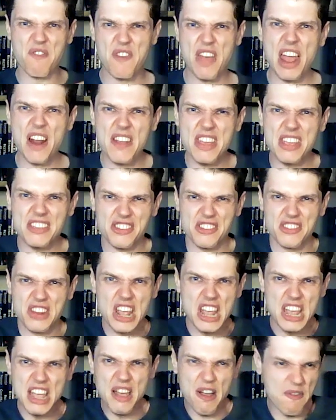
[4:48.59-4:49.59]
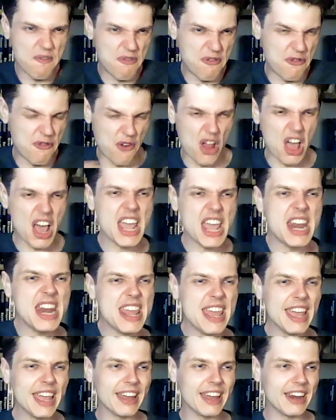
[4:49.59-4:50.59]
fairish and
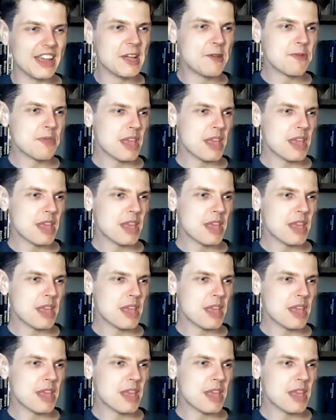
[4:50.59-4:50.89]
frightening, and